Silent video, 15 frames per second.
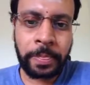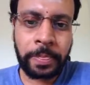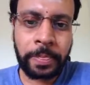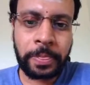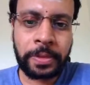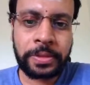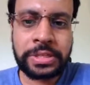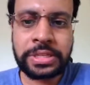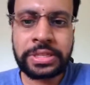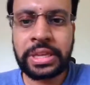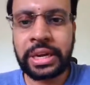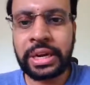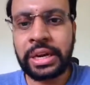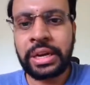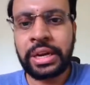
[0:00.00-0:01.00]
This is
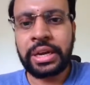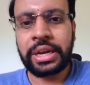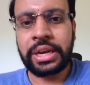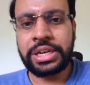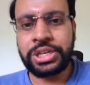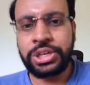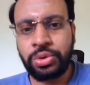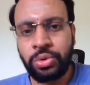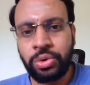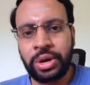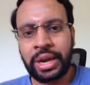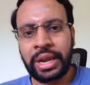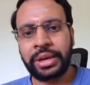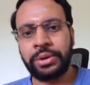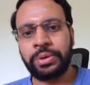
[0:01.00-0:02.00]
the edge you would
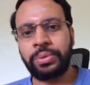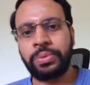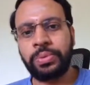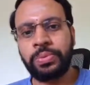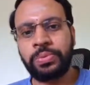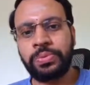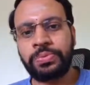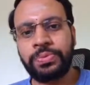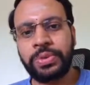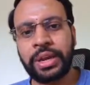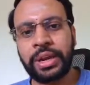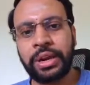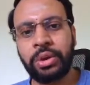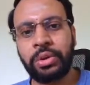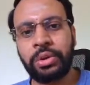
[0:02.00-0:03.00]
like to
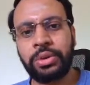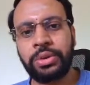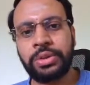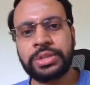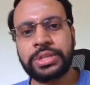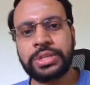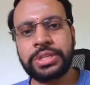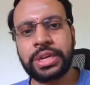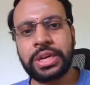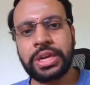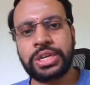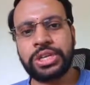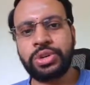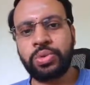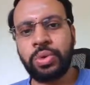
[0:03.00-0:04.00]
figure out. This is the
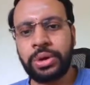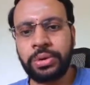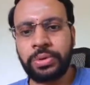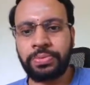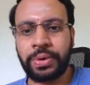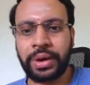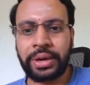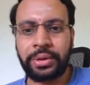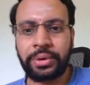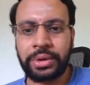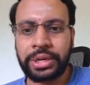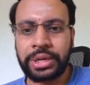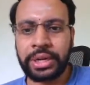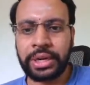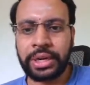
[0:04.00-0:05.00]
edge you want to find out
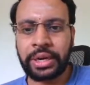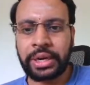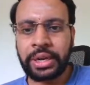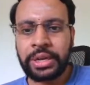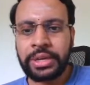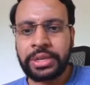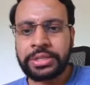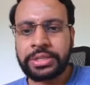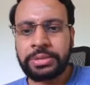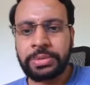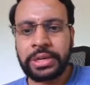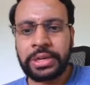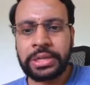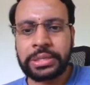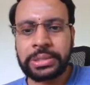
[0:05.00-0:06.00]
here.
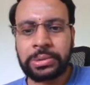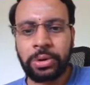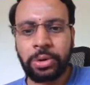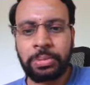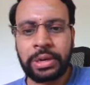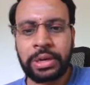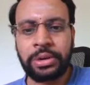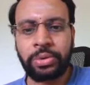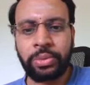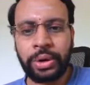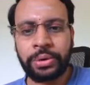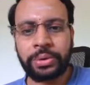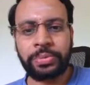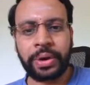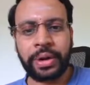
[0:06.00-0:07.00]
Similarly Sobel, you
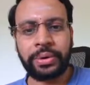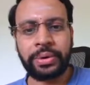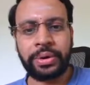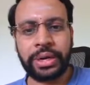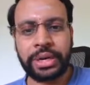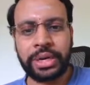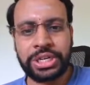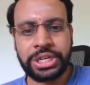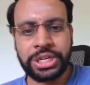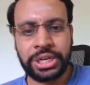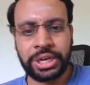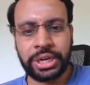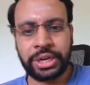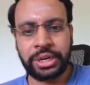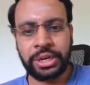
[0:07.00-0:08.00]
want to find out an edge
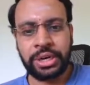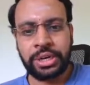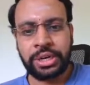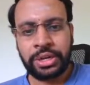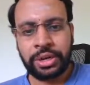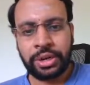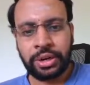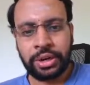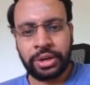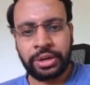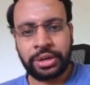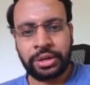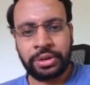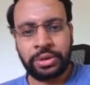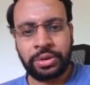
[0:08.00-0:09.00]
here, or
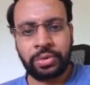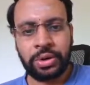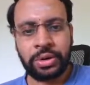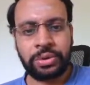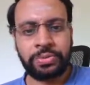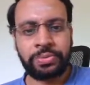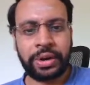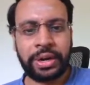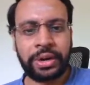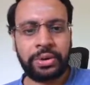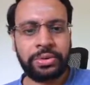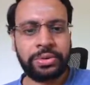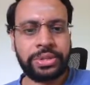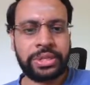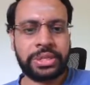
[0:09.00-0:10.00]
you want to find
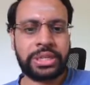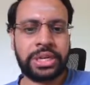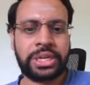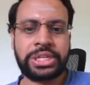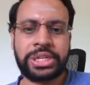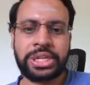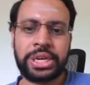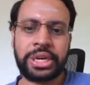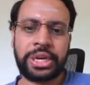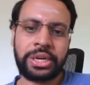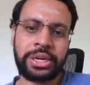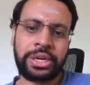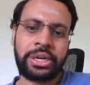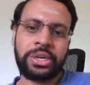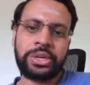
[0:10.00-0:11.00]
out this edge
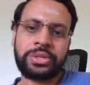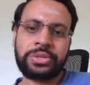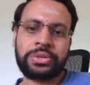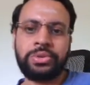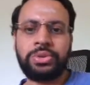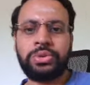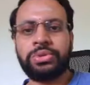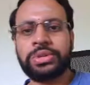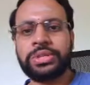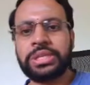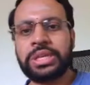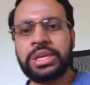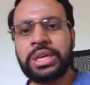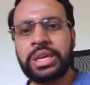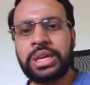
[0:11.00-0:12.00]
here. So you could
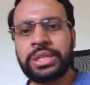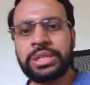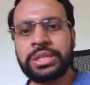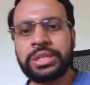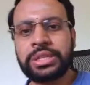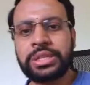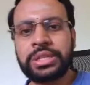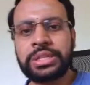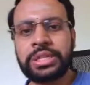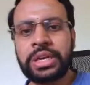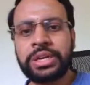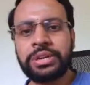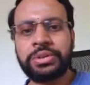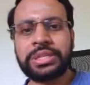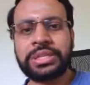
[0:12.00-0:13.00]
see here, these are
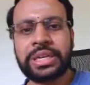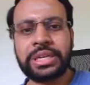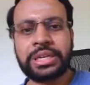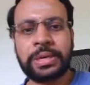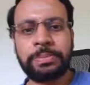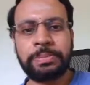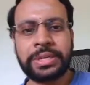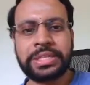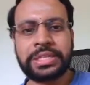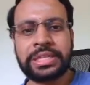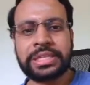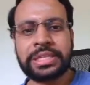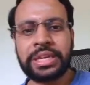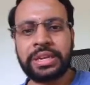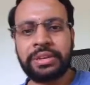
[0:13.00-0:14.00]
your central
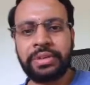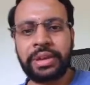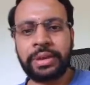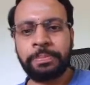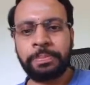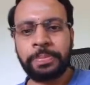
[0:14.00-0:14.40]
pixels anyway.